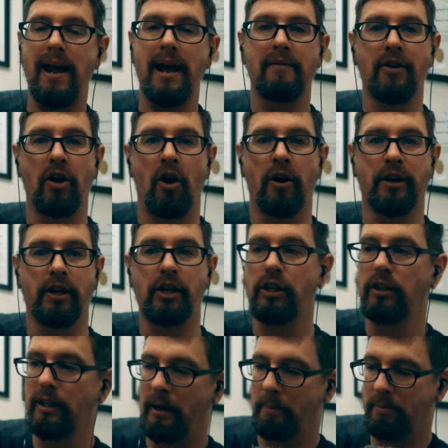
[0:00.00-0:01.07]
it on a
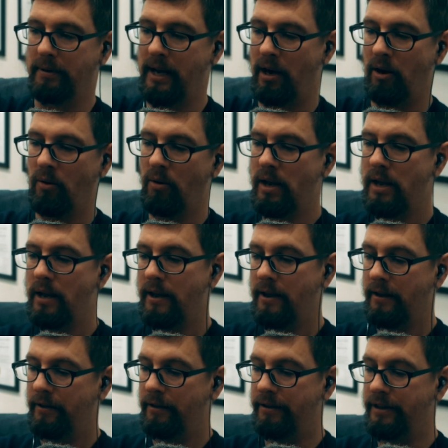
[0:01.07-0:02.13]
clip. Now,
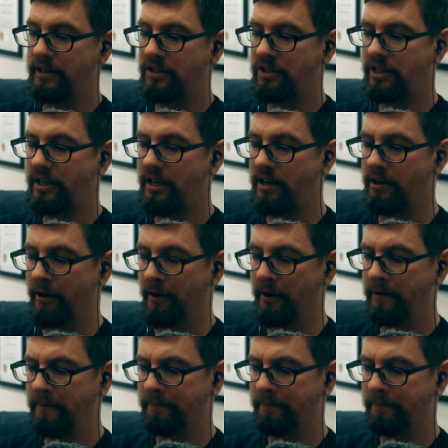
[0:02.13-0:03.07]
this here